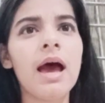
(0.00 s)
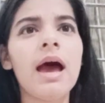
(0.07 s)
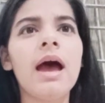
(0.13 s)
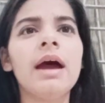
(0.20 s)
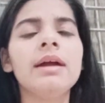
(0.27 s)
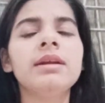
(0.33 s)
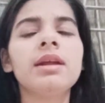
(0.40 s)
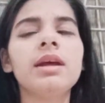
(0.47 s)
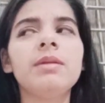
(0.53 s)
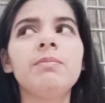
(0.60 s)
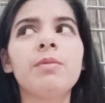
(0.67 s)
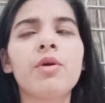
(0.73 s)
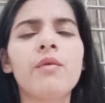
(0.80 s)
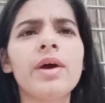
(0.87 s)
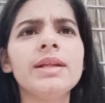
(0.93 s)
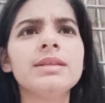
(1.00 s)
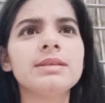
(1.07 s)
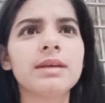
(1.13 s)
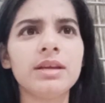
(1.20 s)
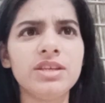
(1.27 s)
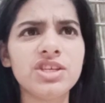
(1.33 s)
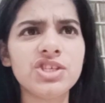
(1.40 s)
and it provides
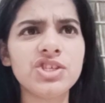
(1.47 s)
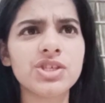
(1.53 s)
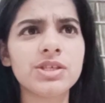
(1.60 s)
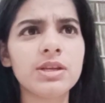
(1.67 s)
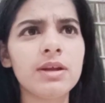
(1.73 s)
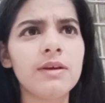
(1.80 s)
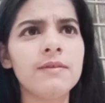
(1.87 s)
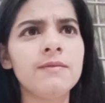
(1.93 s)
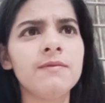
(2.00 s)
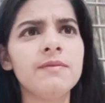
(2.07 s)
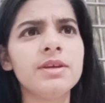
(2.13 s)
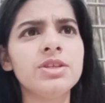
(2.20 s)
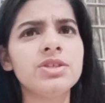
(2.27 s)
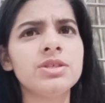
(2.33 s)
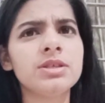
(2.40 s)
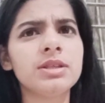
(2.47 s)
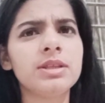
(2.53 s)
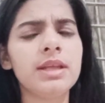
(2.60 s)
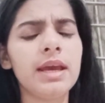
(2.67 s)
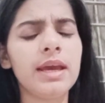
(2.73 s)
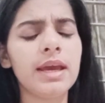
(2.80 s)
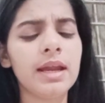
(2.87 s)
condition in which
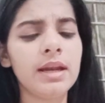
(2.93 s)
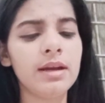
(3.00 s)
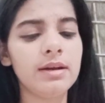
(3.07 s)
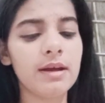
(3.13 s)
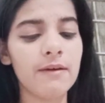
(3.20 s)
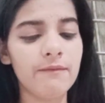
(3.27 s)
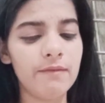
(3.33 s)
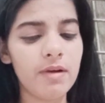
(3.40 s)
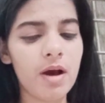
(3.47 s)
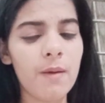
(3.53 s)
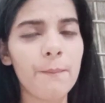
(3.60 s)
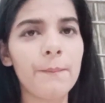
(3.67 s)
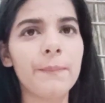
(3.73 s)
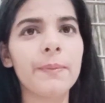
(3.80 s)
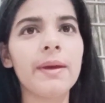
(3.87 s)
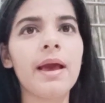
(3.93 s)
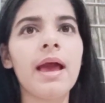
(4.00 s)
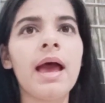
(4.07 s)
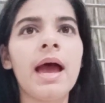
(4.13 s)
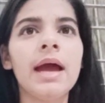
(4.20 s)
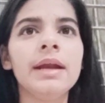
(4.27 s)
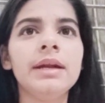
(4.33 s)
they can develop
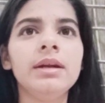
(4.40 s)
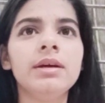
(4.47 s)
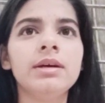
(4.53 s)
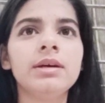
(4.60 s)
and